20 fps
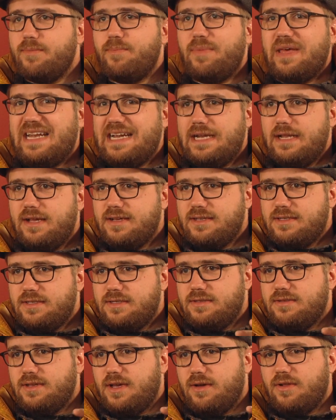Benedict,
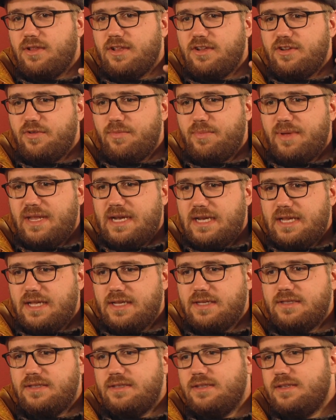I'd want to do
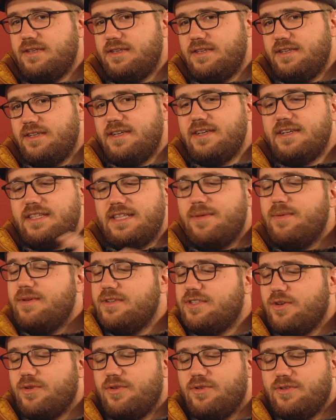Benedict. That'd
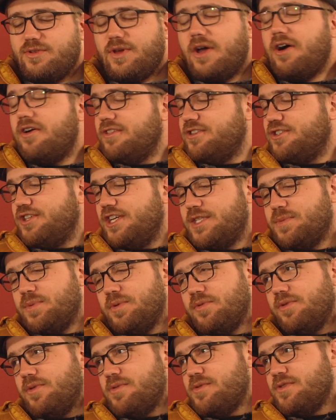be so cool. So all the
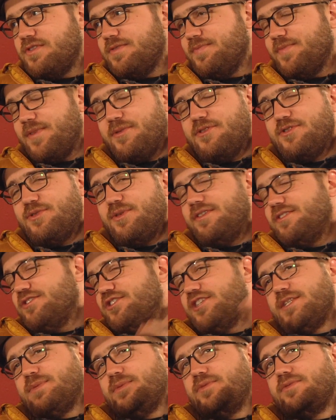Shakespeare roles. I want to do all the
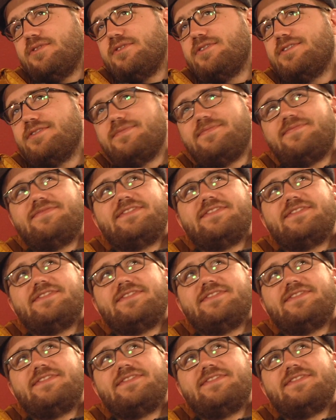Shakespeare roles.